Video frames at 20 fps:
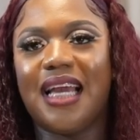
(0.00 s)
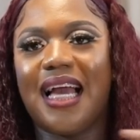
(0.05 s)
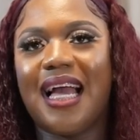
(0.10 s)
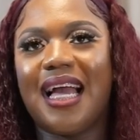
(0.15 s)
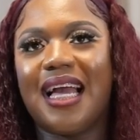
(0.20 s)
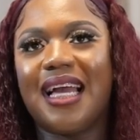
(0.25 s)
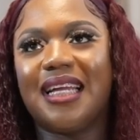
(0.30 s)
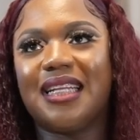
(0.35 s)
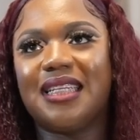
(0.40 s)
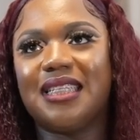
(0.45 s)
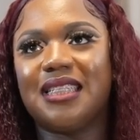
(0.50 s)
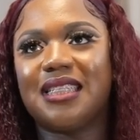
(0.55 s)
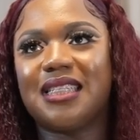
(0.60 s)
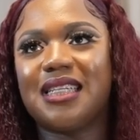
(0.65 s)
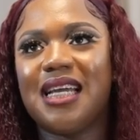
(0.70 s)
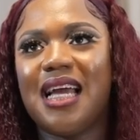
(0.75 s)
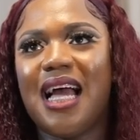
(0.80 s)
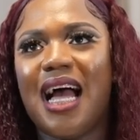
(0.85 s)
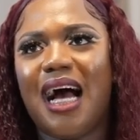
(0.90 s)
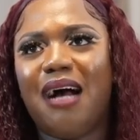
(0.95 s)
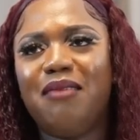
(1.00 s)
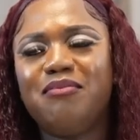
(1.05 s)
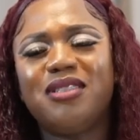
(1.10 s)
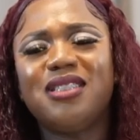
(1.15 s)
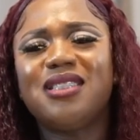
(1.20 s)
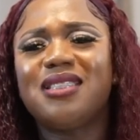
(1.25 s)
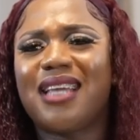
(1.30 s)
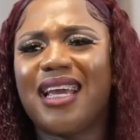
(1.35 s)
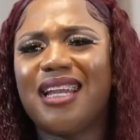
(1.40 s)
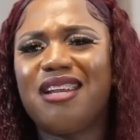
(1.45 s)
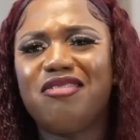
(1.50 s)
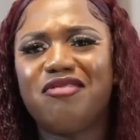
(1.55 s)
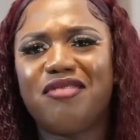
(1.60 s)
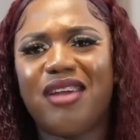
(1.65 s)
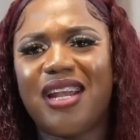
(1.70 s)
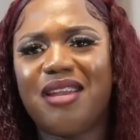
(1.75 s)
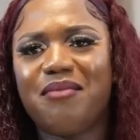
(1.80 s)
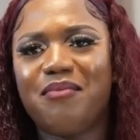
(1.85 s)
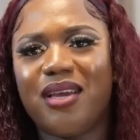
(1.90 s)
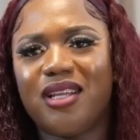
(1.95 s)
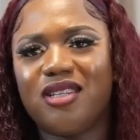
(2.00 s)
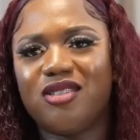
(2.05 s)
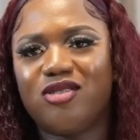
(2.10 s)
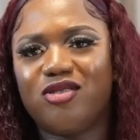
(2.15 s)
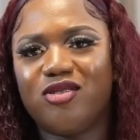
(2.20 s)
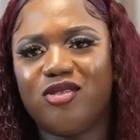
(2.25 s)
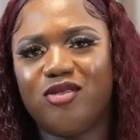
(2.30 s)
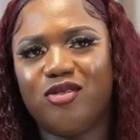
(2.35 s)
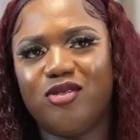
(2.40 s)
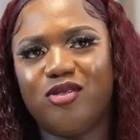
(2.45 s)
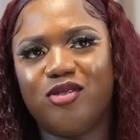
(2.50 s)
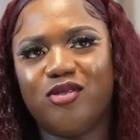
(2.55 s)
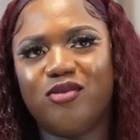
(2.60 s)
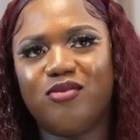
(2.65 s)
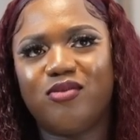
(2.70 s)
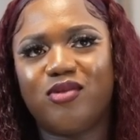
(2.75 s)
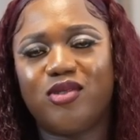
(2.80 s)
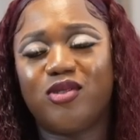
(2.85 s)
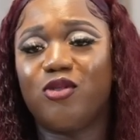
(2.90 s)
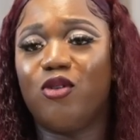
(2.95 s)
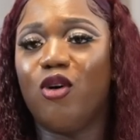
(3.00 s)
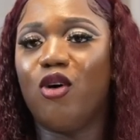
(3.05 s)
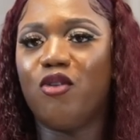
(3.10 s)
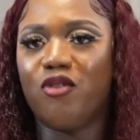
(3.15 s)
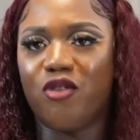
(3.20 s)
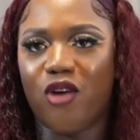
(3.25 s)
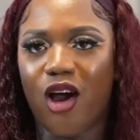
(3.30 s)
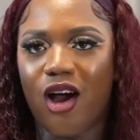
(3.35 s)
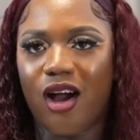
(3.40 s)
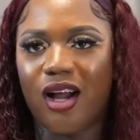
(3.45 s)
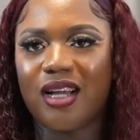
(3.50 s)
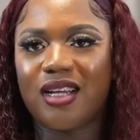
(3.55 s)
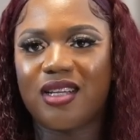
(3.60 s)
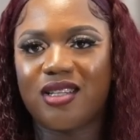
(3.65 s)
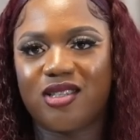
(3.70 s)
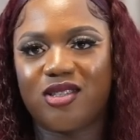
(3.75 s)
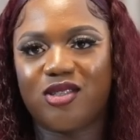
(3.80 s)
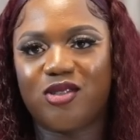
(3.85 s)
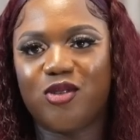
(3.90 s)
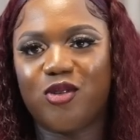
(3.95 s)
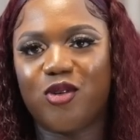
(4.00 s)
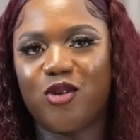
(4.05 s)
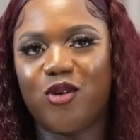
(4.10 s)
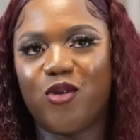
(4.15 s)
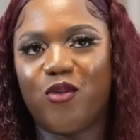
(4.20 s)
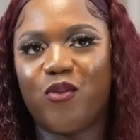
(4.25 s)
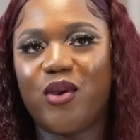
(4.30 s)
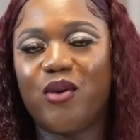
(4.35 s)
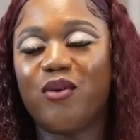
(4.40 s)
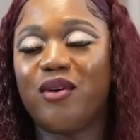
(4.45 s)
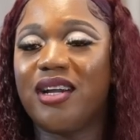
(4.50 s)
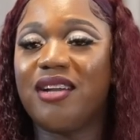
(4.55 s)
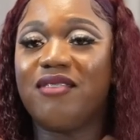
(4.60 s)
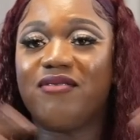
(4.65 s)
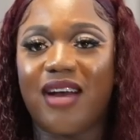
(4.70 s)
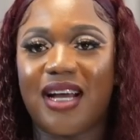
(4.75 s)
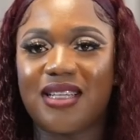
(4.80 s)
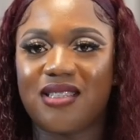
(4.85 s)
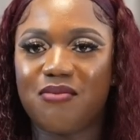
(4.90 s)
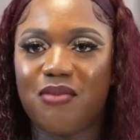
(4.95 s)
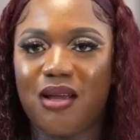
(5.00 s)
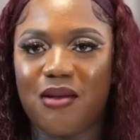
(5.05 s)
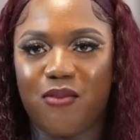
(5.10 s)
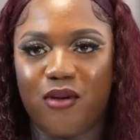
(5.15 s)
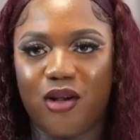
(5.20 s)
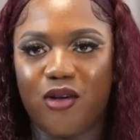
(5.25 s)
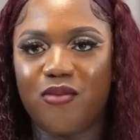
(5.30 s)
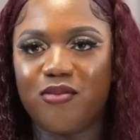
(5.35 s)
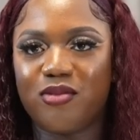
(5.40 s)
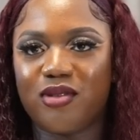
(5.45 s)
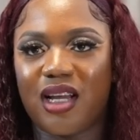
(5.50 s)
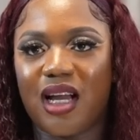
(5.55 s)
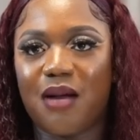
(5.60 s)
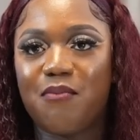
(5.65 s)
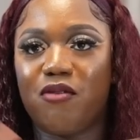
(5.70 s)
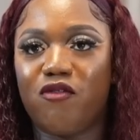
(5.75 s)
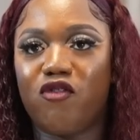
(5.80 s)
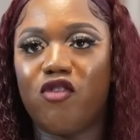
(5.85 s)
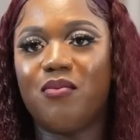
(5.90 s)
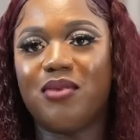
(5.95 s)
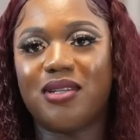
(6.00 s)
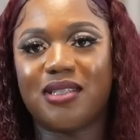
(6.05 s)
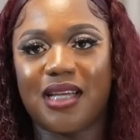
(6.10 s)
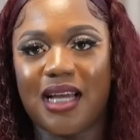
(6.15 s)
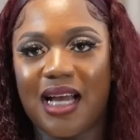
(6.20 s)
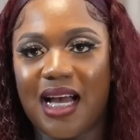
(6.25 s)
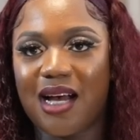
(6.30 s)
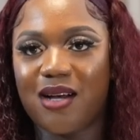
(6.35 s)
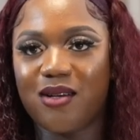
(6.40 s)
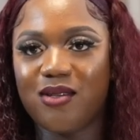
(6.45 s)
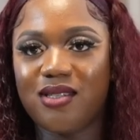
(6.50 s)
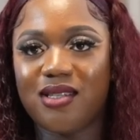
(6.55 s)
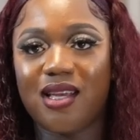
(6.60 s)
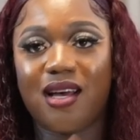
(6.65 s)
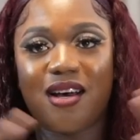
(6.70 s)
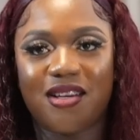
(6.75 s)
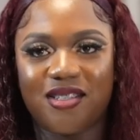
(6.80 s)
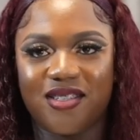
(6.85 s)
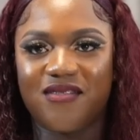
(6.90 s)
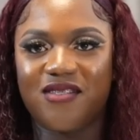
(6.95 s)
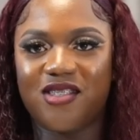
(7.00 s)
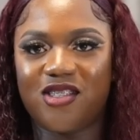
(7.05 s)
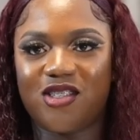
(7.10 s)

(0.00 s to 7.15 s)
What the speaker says: And I'm just getting ready, man, to go rock. So we were invited by Boiler Room to come perform as a House of